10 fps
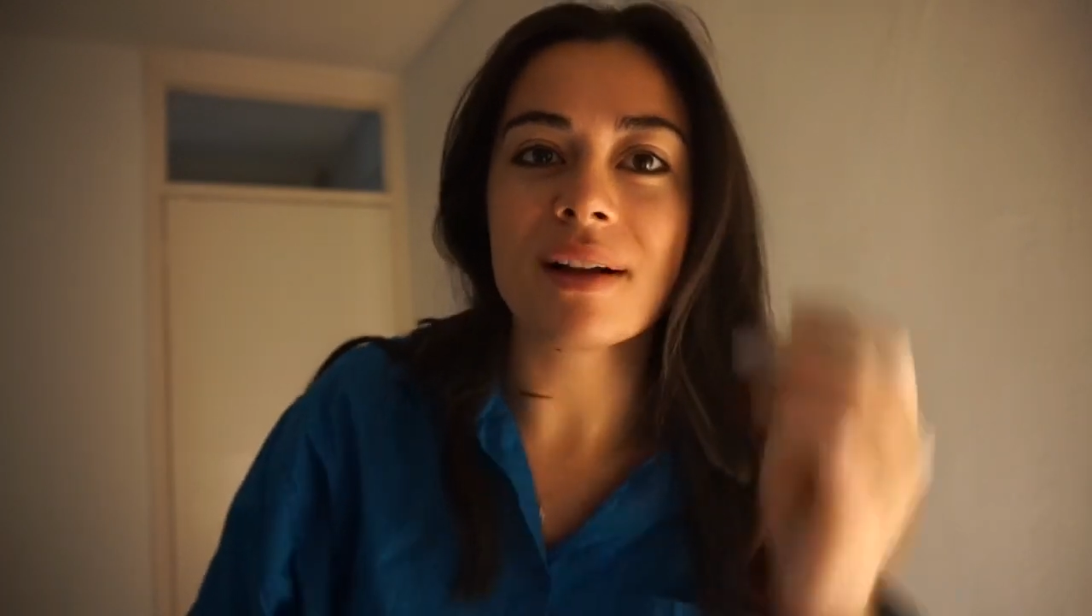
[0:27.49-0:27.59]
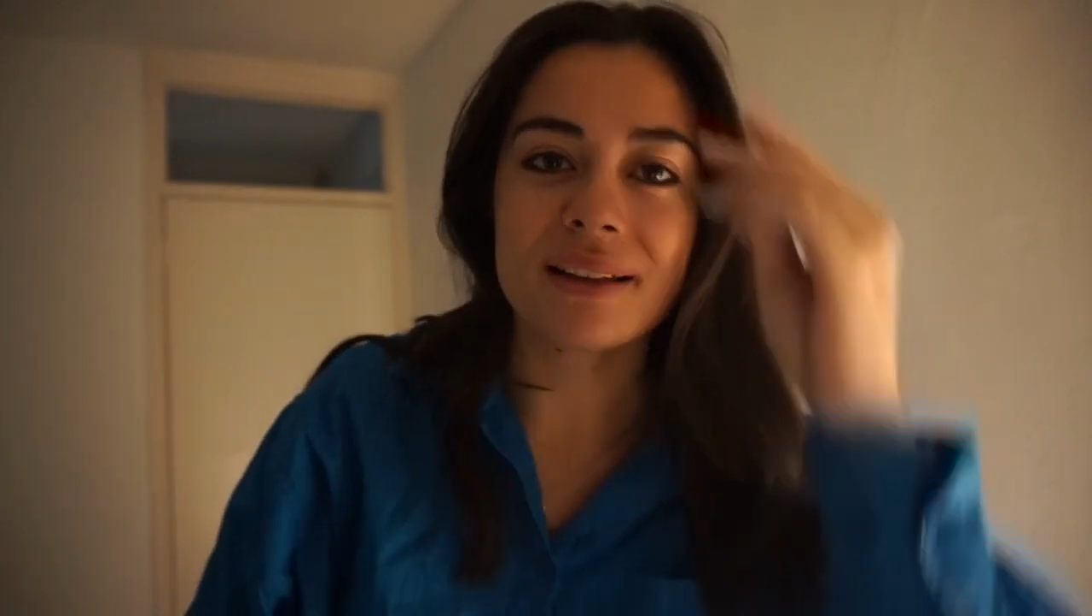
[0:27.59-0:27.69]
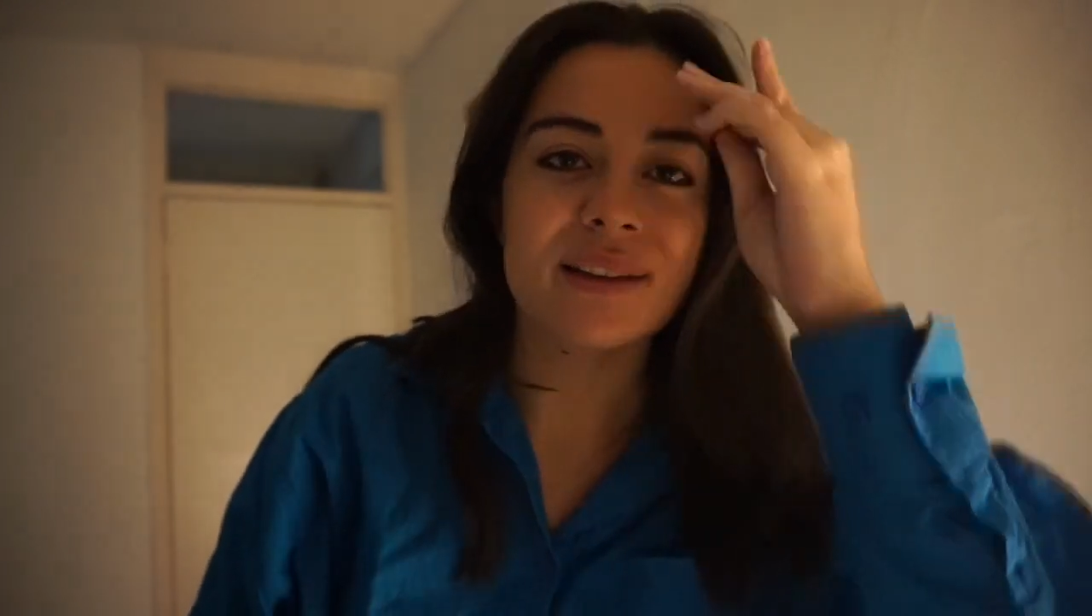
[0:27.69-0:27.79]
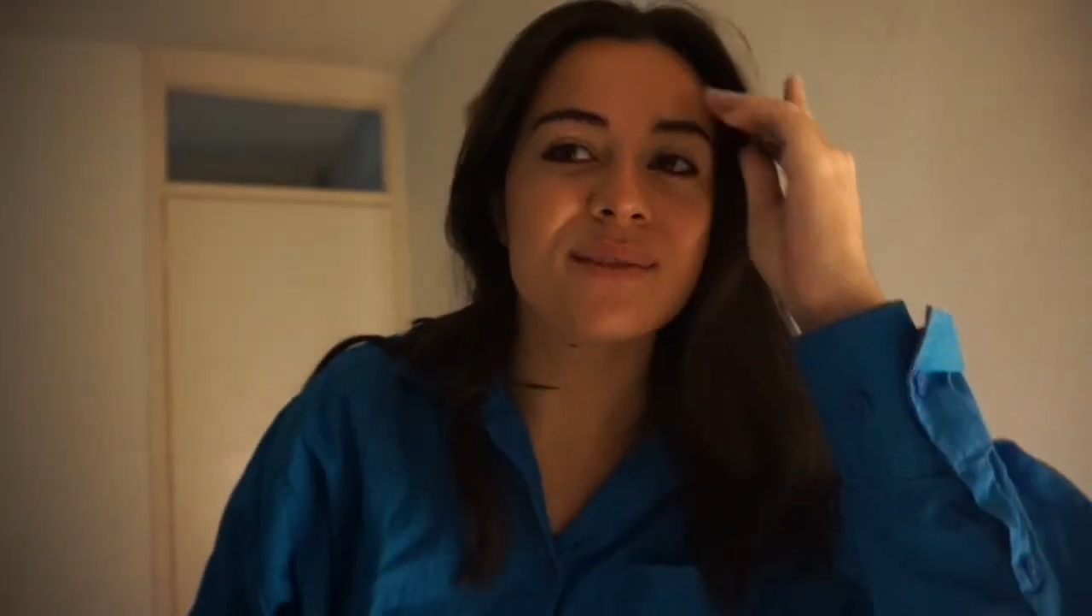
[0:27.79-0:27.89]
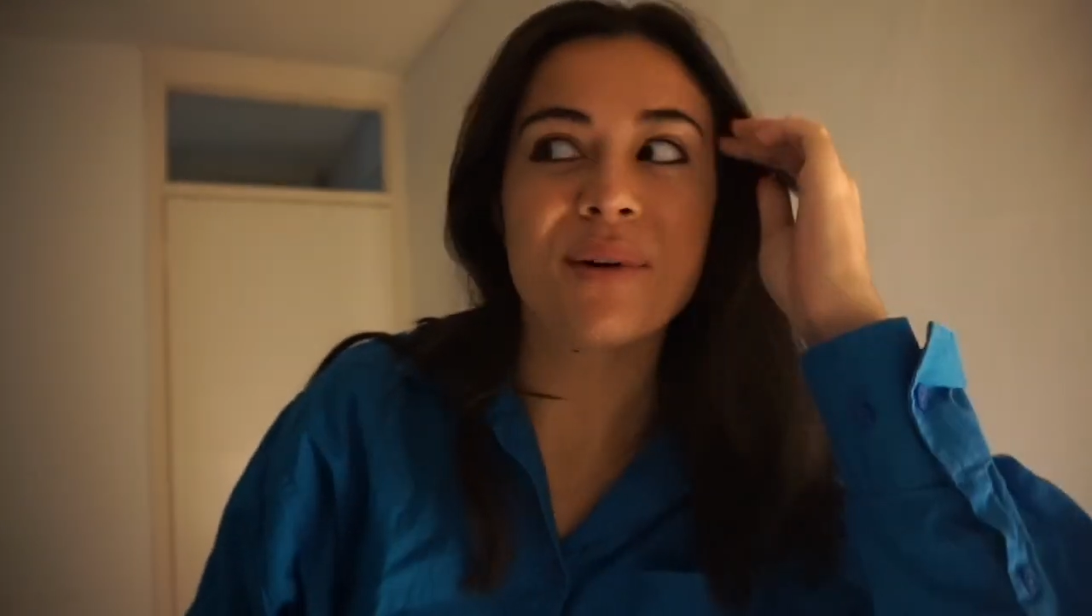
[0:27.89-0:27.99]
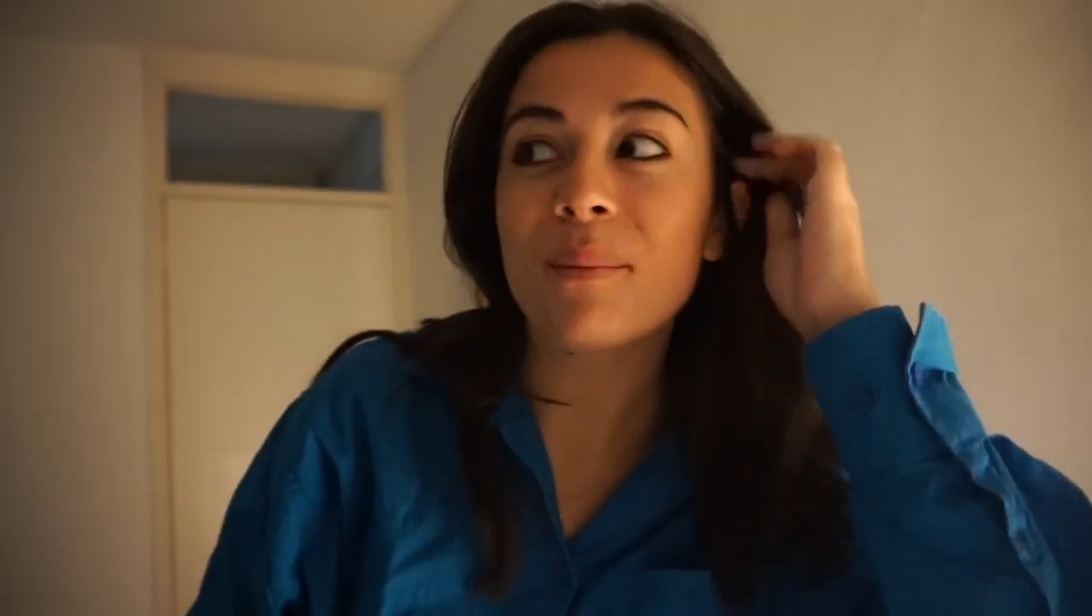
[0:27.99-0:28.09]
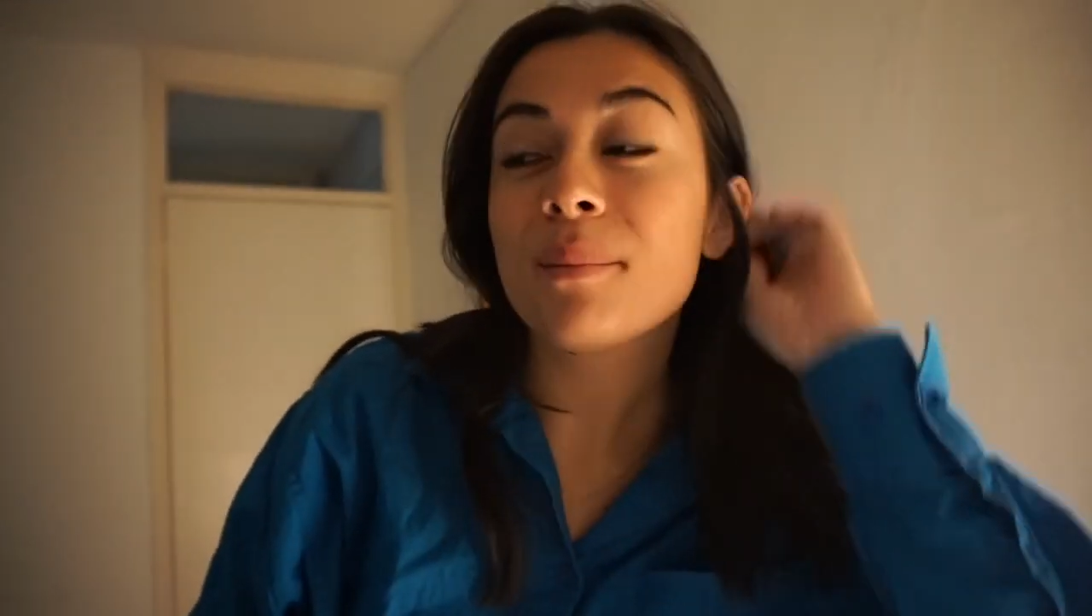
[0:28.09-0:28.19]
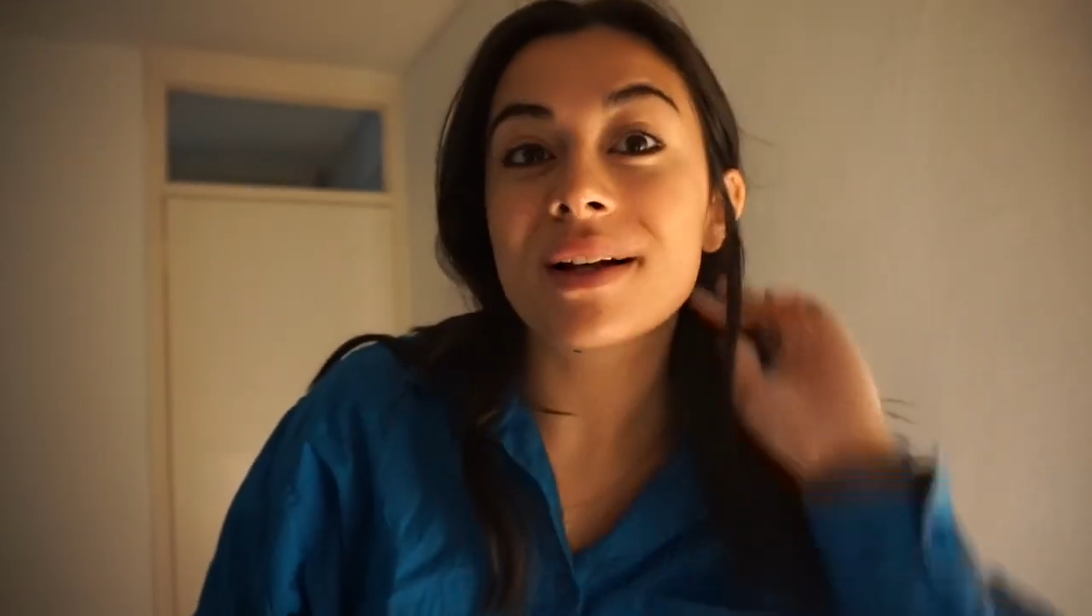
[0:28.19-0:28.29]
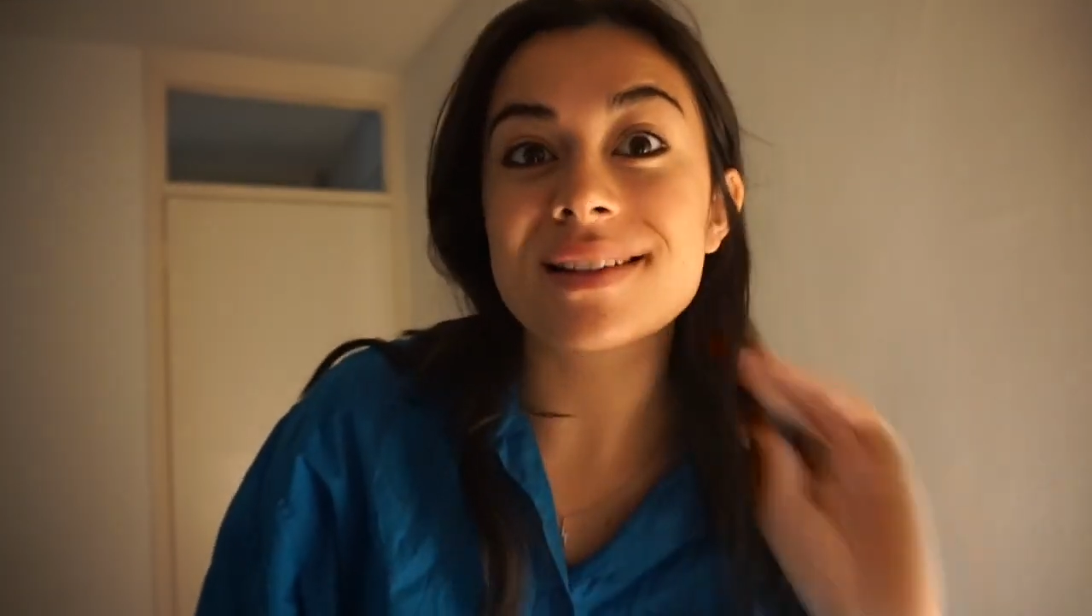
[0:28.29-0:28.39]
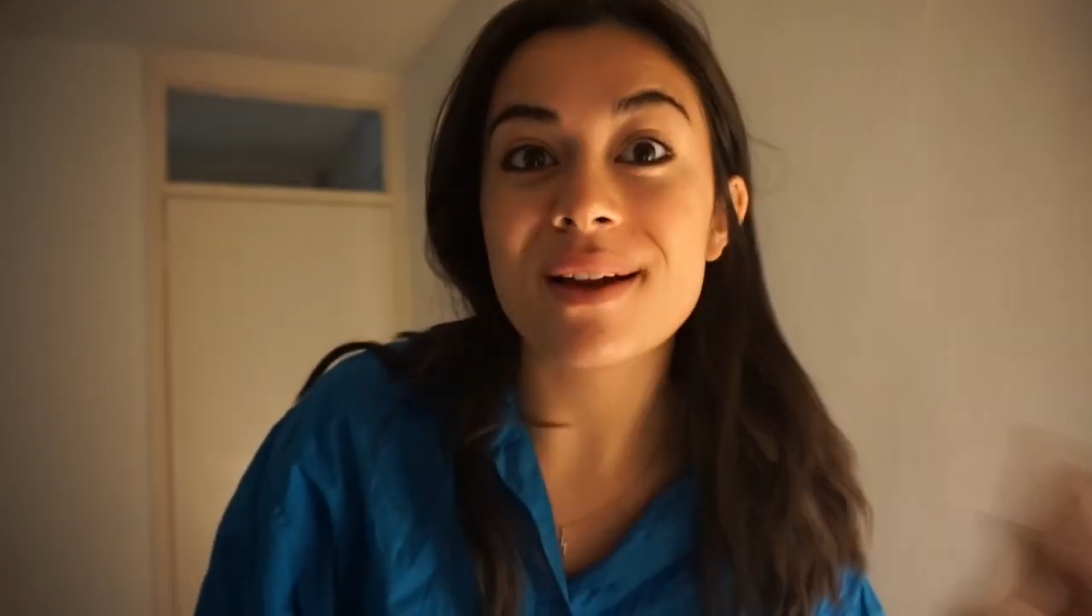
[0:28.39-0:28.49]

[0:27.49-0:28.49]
in this room because